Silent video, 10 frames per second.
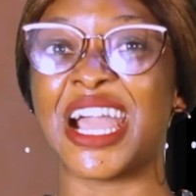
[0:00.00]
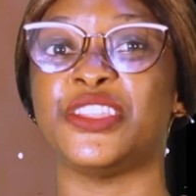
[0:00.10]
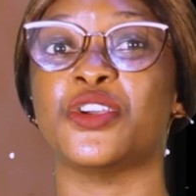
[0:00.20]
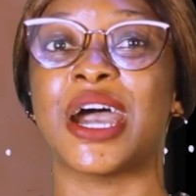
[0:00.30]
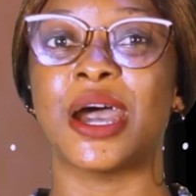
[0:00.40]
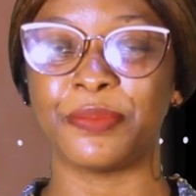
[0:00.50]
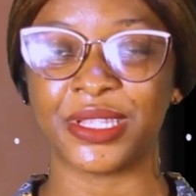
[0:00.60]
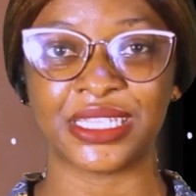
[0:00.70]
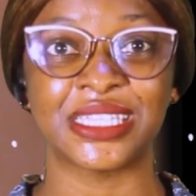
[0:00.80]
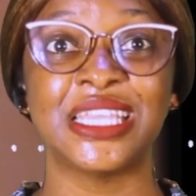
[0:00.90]
and your
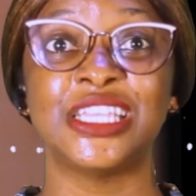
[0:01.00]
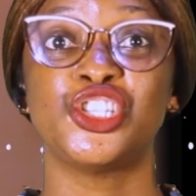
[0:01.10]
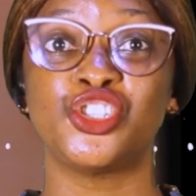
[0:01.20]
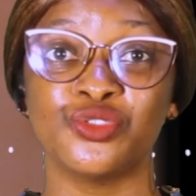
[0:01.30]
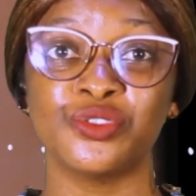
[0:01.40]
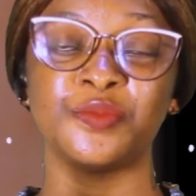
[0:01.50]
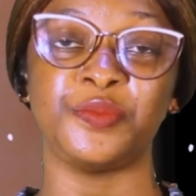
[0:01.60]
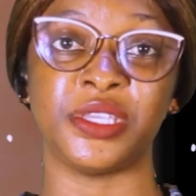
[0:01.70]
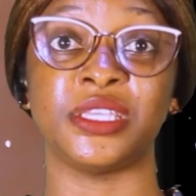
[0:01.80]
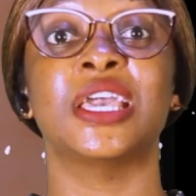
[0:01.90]
happiness should
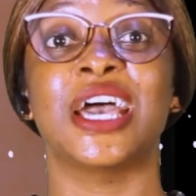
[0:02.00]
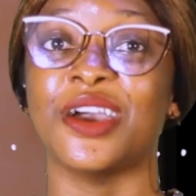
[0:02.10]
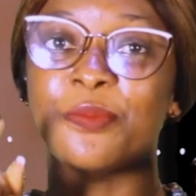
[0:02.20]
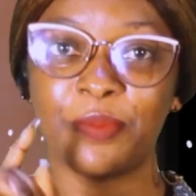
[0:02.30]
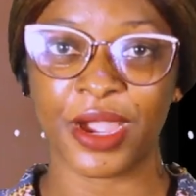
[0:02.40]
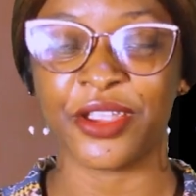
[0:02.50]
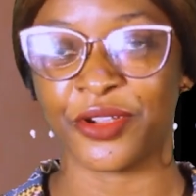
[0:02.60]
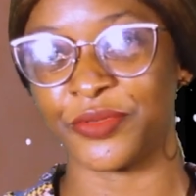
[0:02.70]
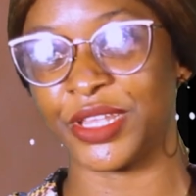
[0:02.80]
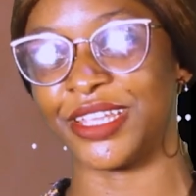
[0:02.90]
be a
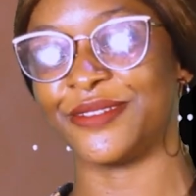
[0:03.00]
priority.